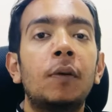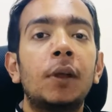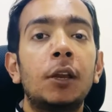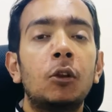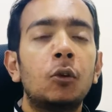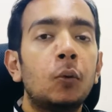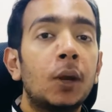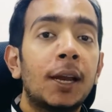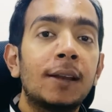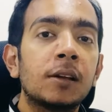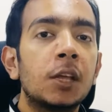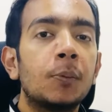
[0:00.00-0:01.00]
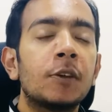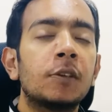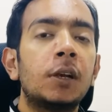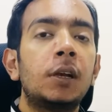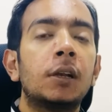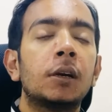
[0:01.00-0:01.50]
wherein you will get
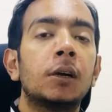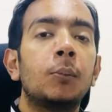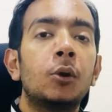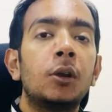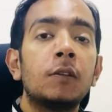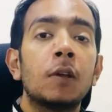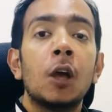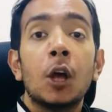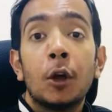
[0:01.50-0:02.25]
30% bonus.